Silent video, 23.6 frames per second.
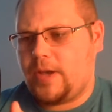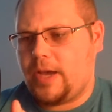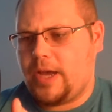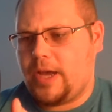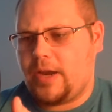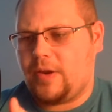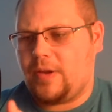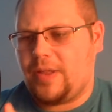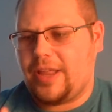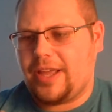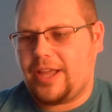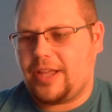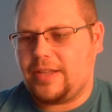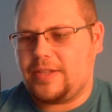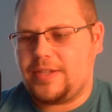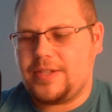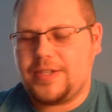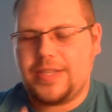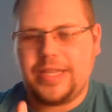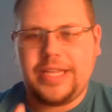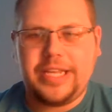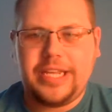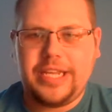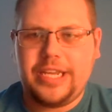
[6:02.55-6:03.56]
I don't know, like a
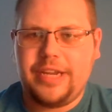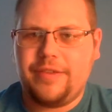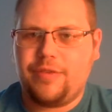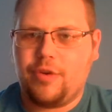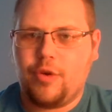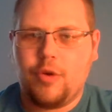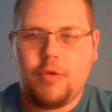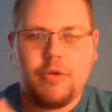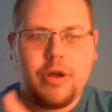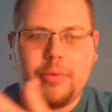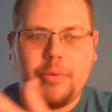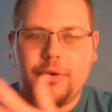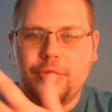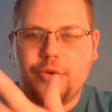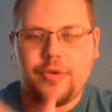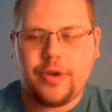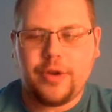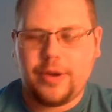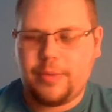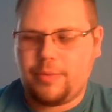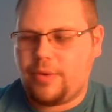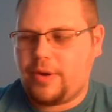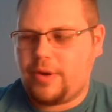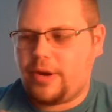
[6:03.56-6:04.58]
sleeve or a rubber
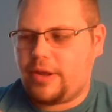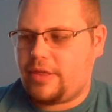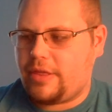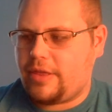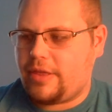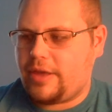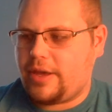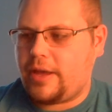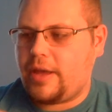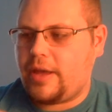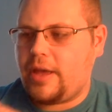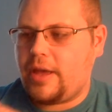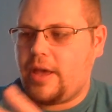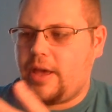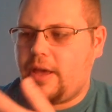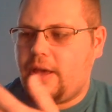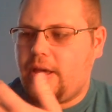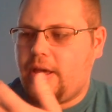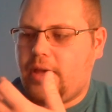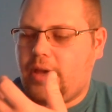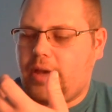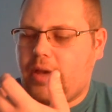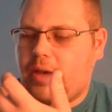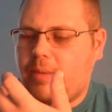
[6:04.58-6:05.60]
grip or anything.
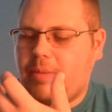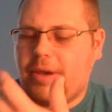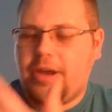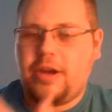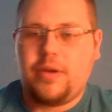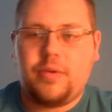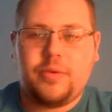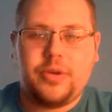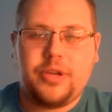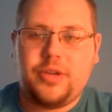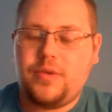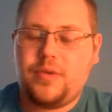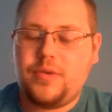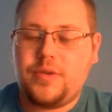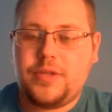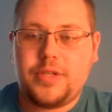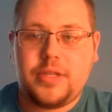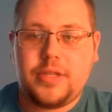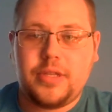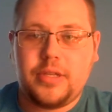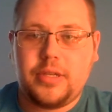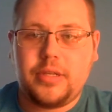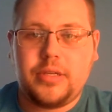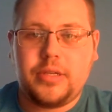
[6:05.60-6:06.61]
I don't use
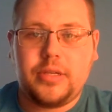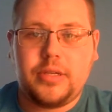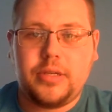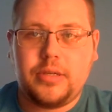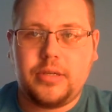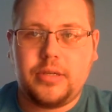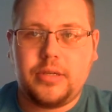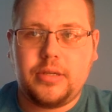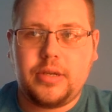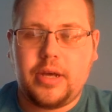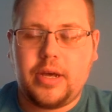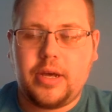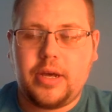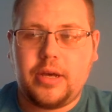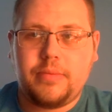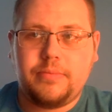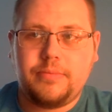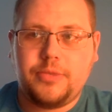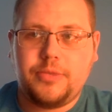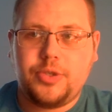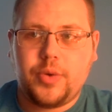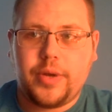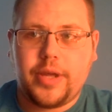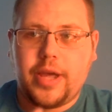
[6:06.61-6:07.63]
the
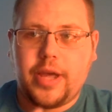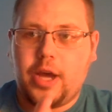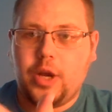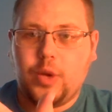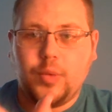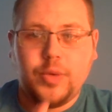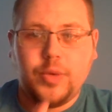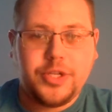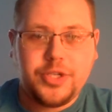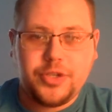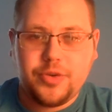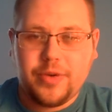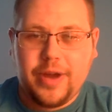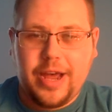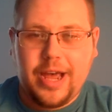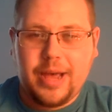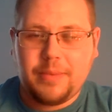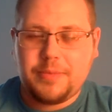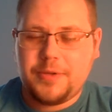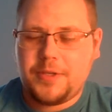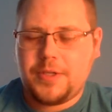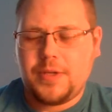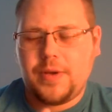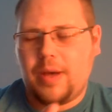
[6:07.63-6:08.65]
Joy-Con wrist
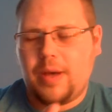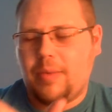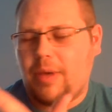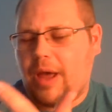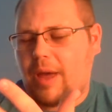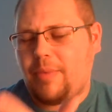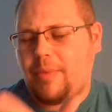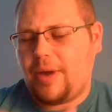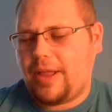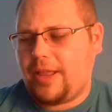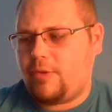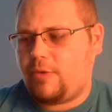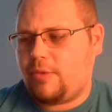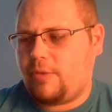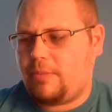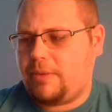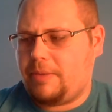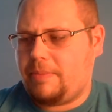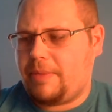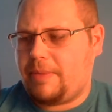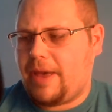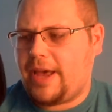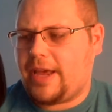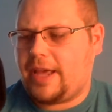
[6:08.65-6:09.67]
straps, so I probably won't
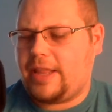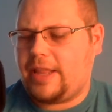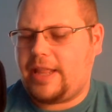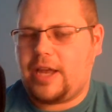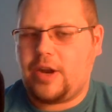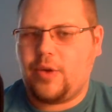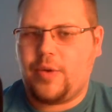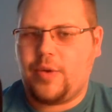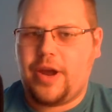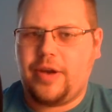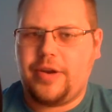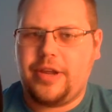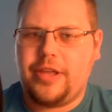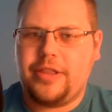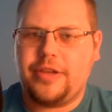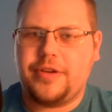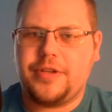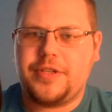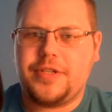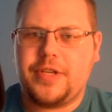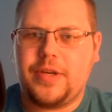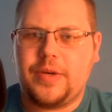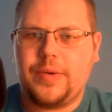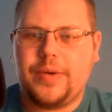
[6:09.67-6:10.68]
be packing that around either.
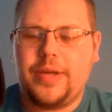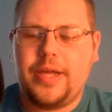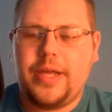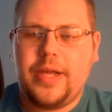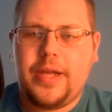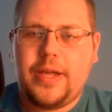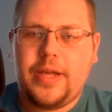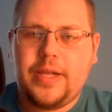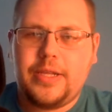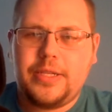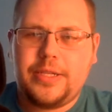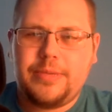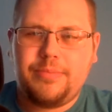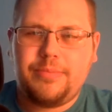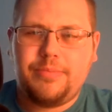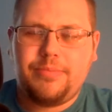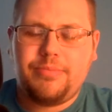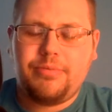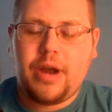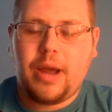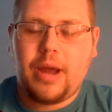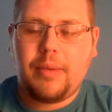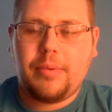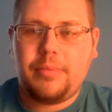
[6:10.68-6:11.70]
So it's
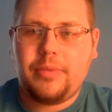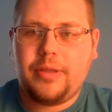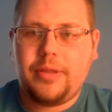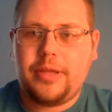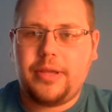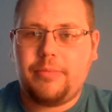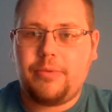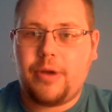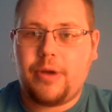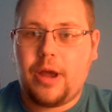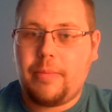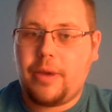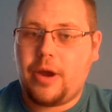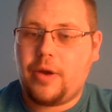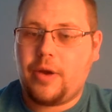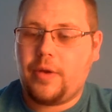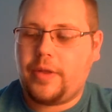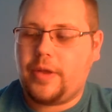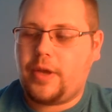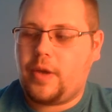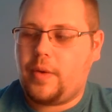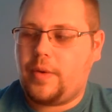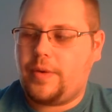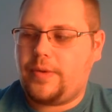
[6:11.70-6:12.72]
probably
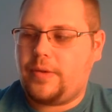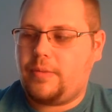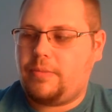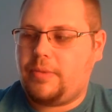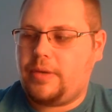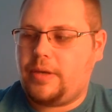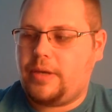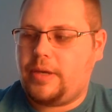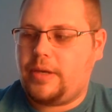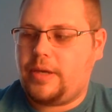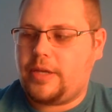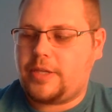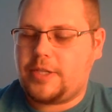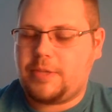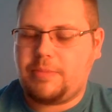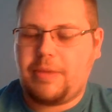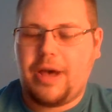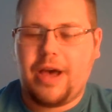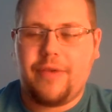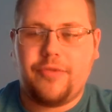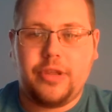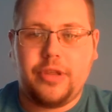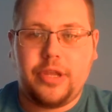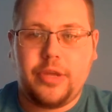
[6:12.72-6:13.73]
primarily going to be a
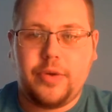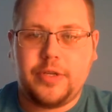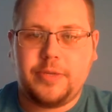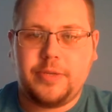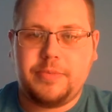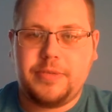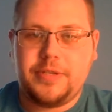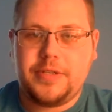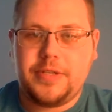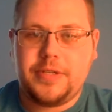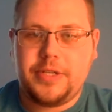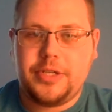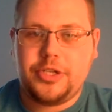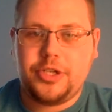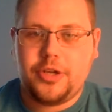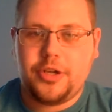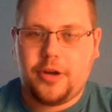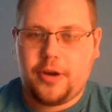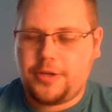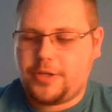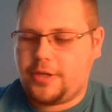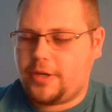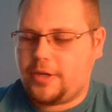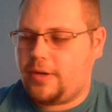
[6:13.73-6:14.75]
spot for the USB-C
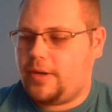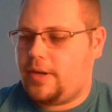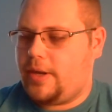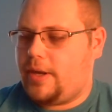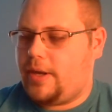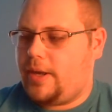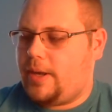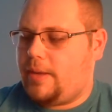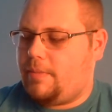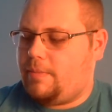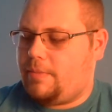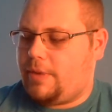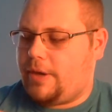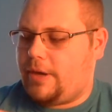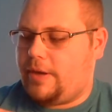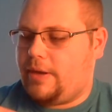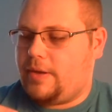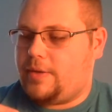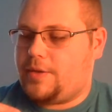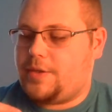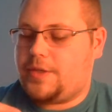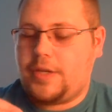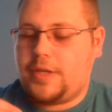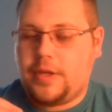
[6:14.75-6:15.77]
charger.
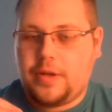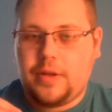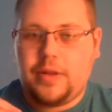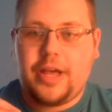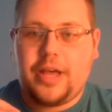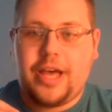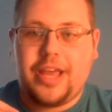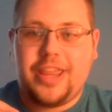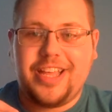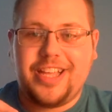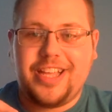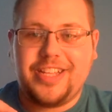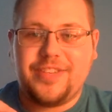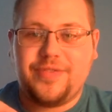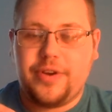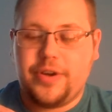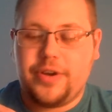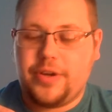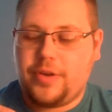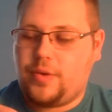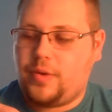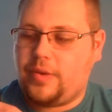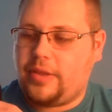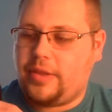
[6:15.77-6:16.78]
But still, I think that's
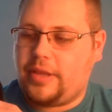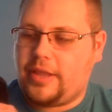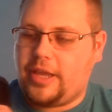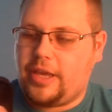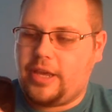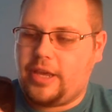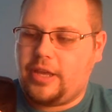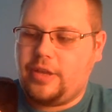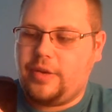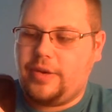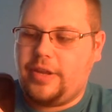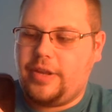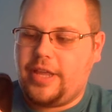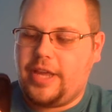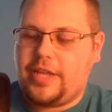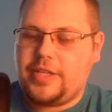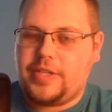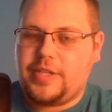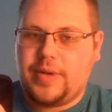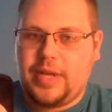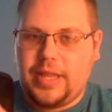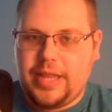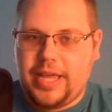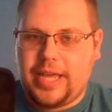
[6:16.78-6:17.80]
very cool that they included that,
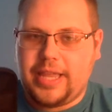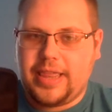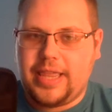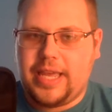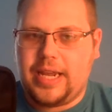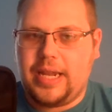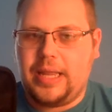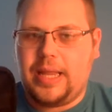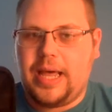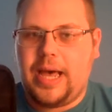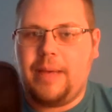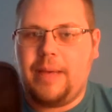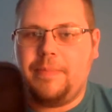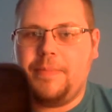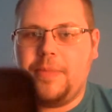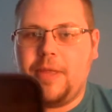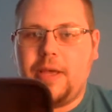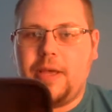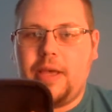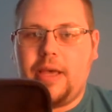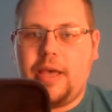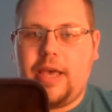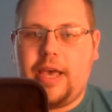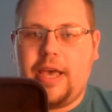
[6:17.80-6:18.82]
so I like that a lot.
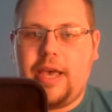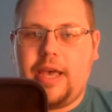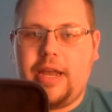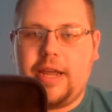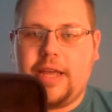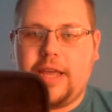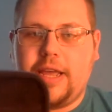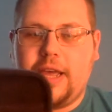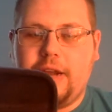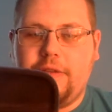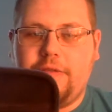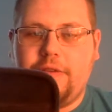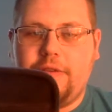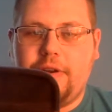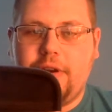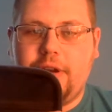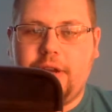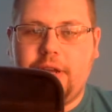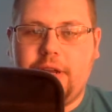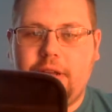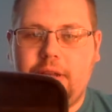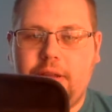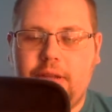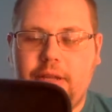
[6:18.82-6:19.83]
And again, a
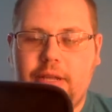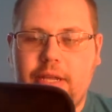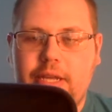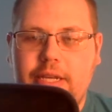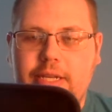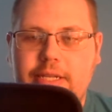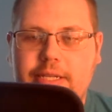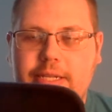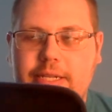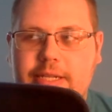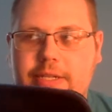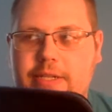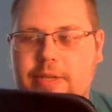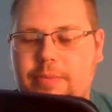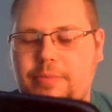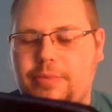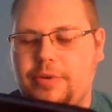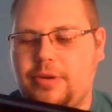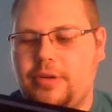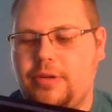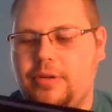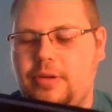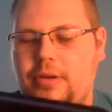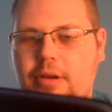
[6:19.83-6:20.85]
very easy
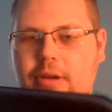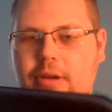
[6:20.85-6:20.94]
zipper.